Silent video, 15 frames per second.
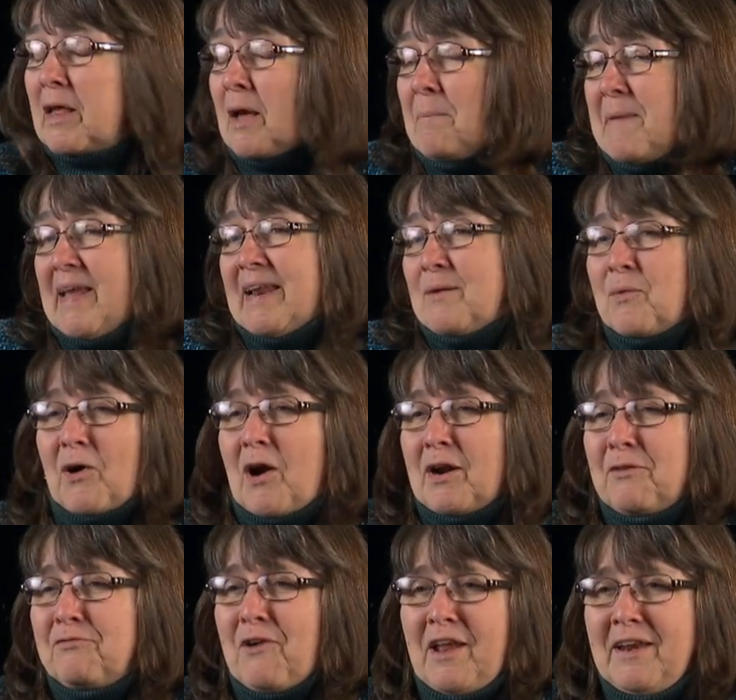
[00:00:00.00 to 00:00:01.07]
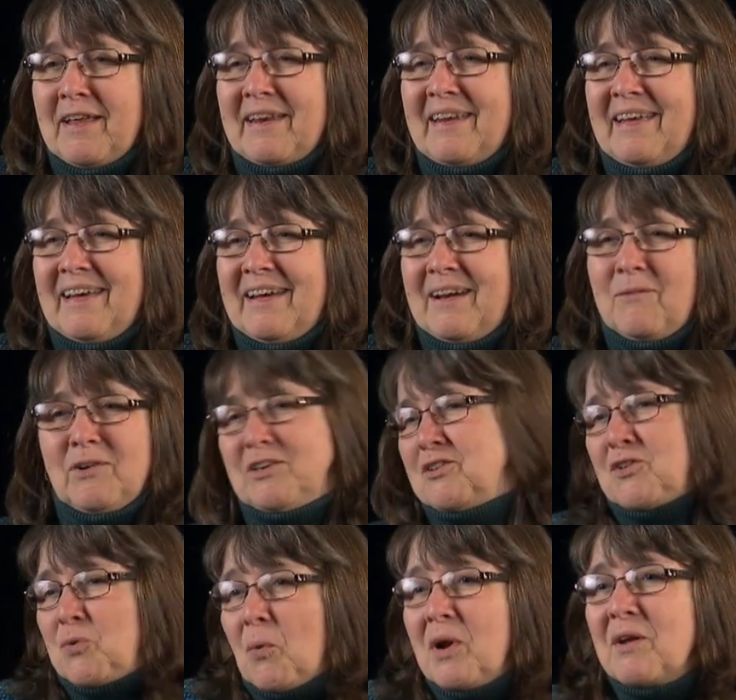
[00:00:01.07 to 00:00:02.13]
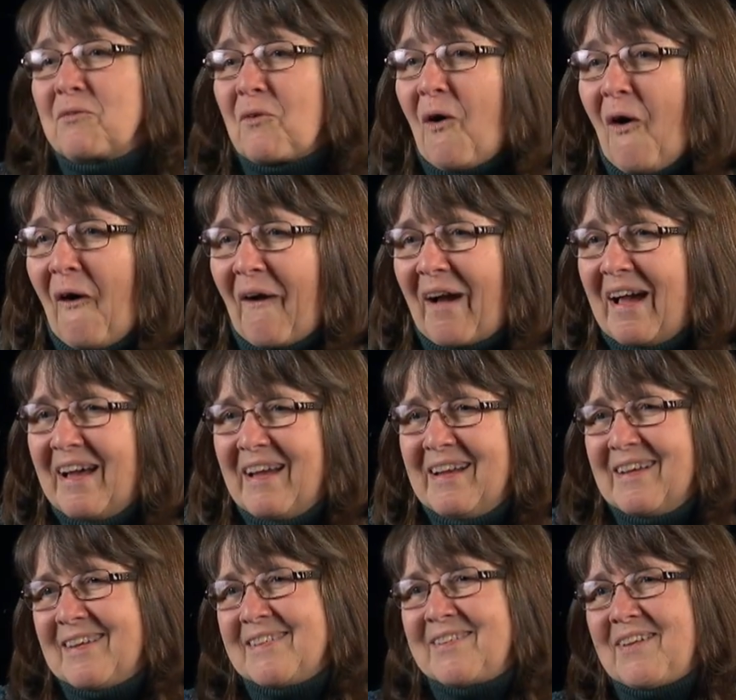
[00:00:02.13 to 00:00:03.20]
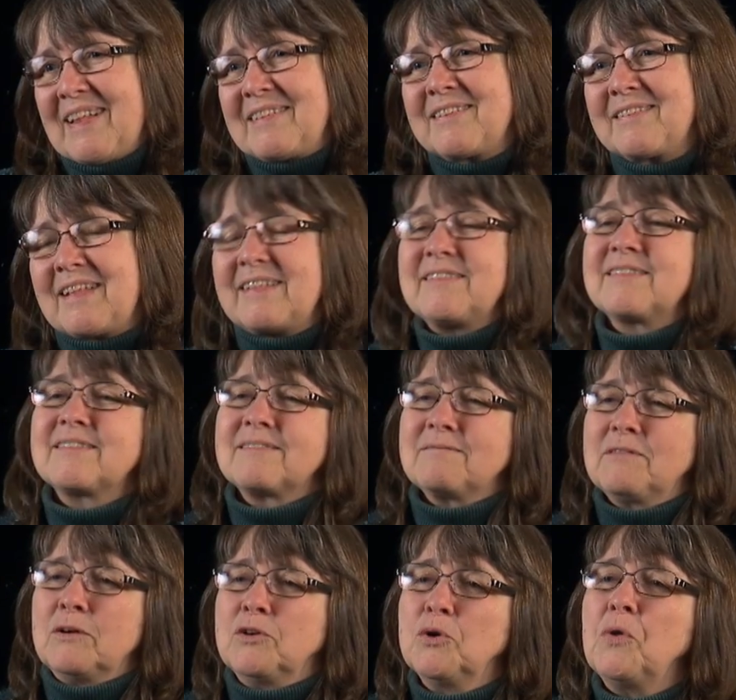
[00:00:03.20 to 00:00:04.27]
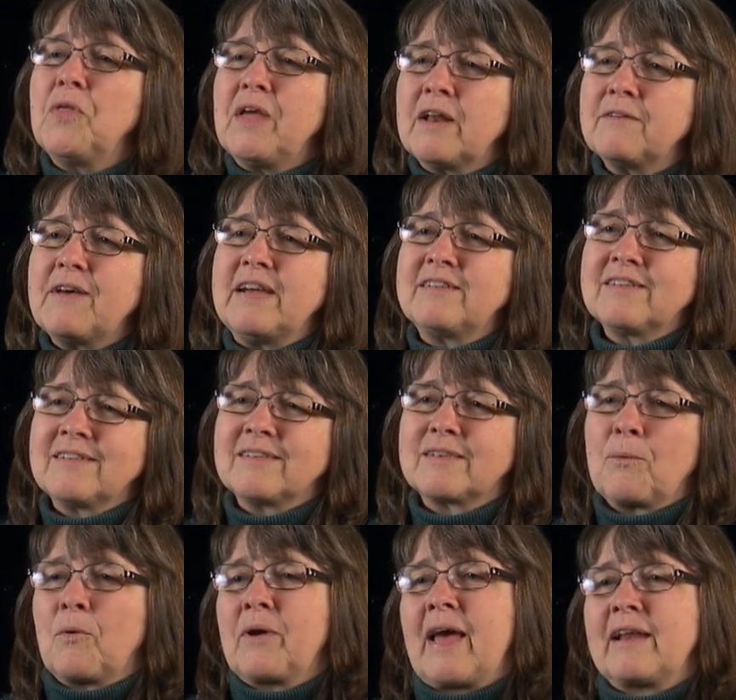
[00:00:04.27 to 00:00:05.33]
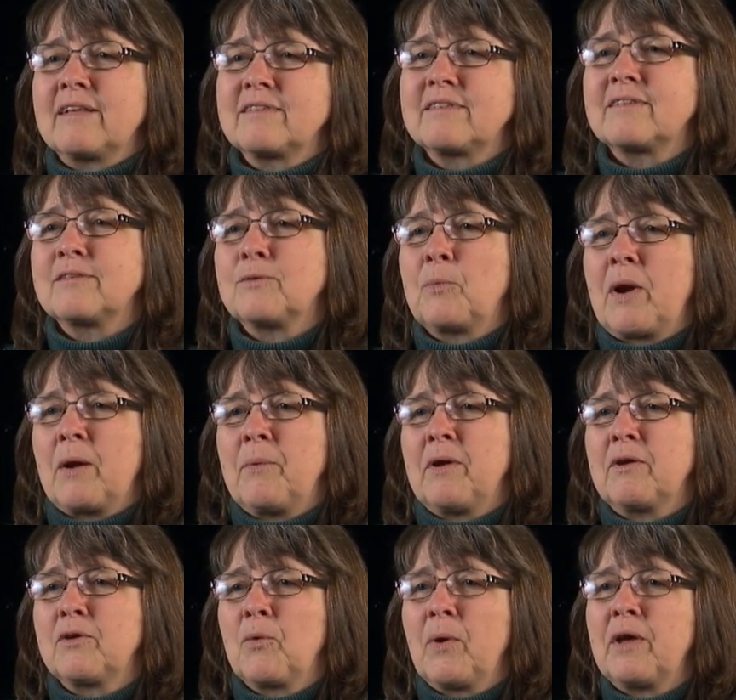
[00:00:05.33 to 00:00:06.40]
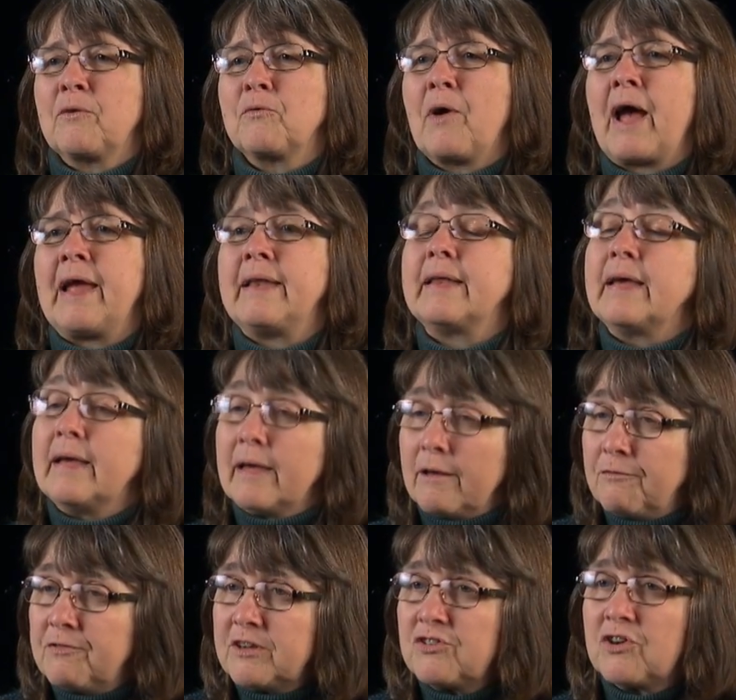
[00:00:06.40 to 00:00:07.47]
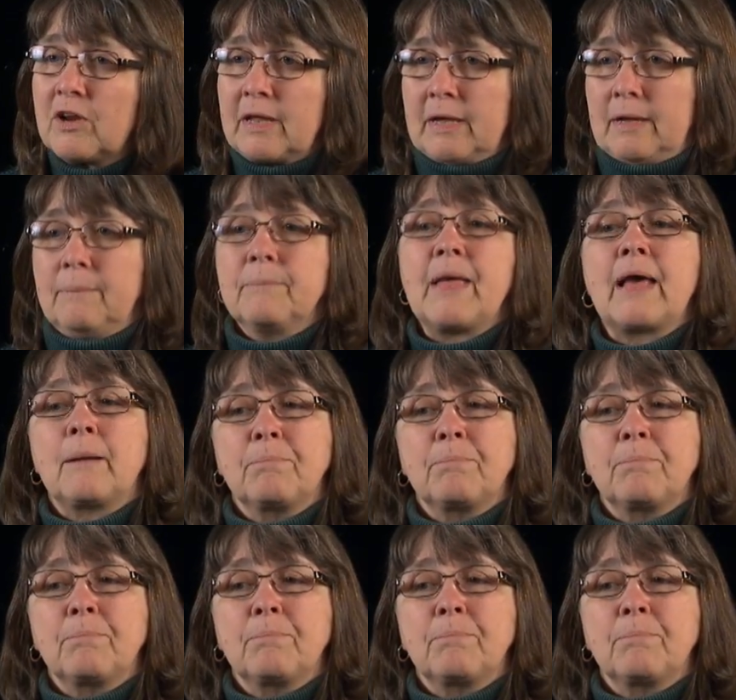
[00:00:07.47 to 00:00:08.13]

committed, we're already funded. We're just doing it wrong. So let's do the innovations that will get us to where we are doing it right, efficiently, at a